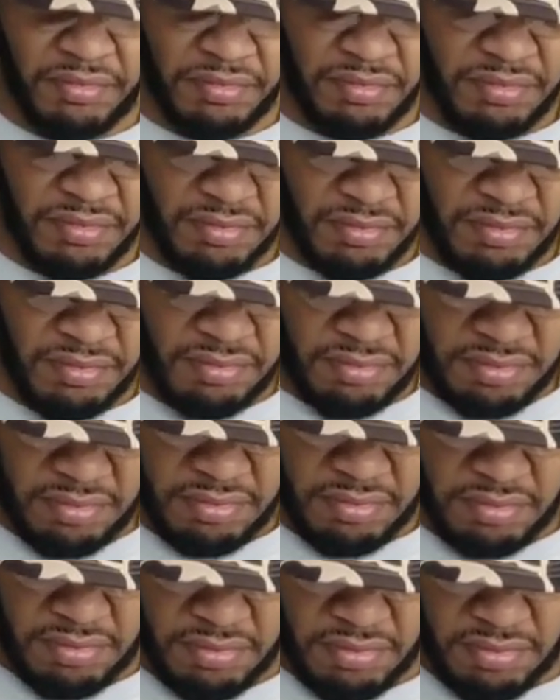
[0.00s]

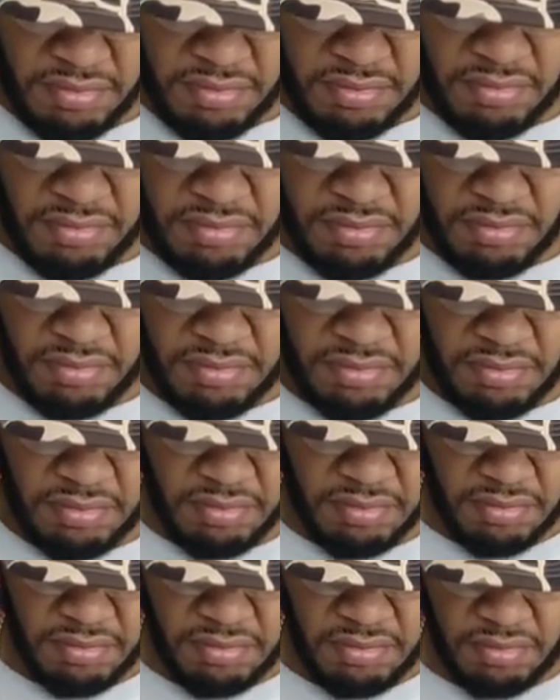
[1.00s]

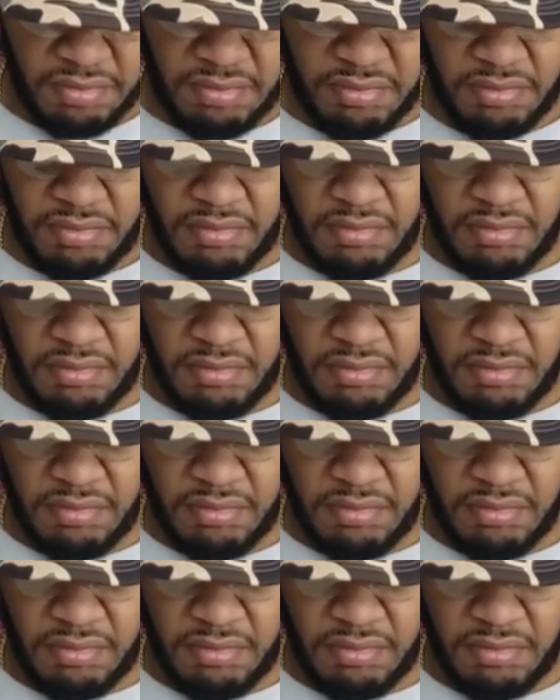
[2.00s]
(no one is talking)